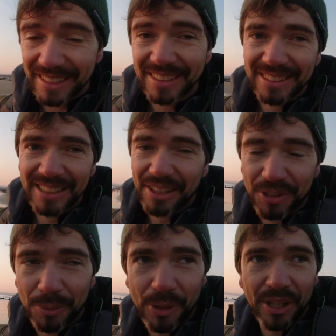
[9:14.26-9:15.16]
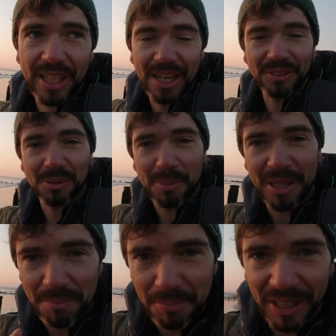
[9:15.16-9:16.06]
these are definitely working out to be
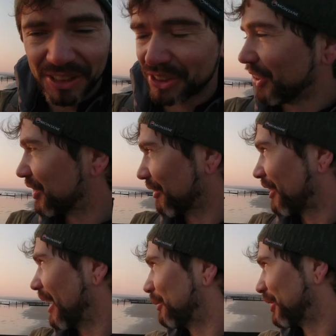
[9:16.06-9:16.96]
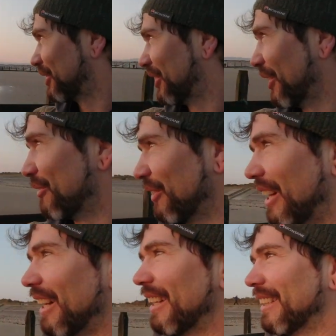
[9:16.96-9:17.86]
the best shots I've captured so
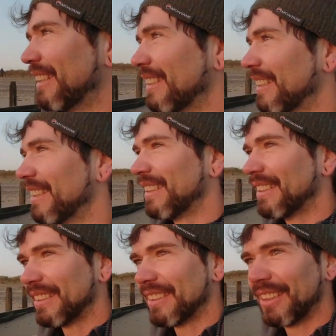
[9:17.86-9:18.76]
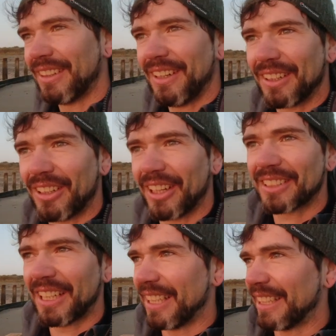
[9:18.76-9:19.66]
far. Oh, I got
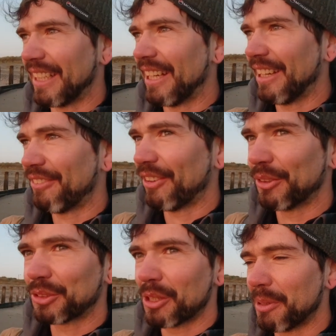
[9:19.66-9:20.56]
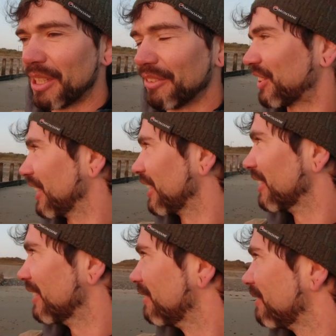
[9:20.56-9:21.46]
excited there. I thought there was going to be another seagull.
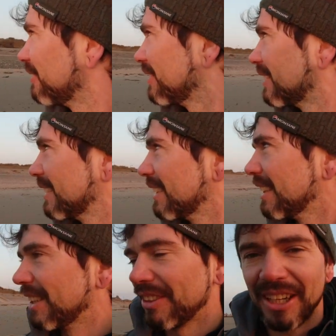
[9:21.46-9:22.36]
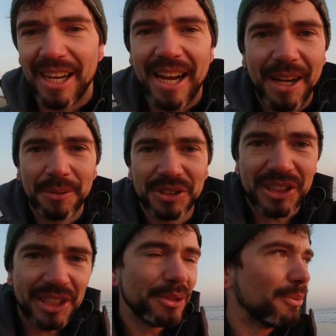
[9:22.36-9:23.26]
Right, I will
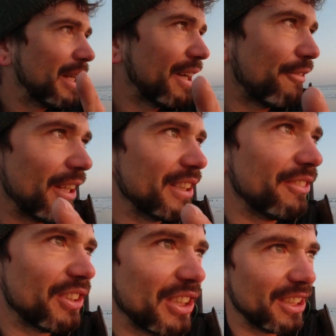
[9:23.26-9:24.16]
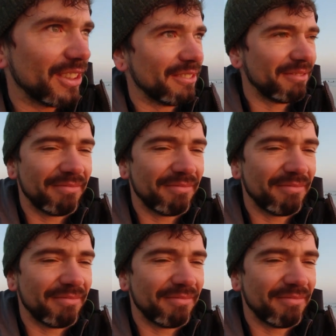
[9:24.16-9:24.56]
see you when I find another seagull.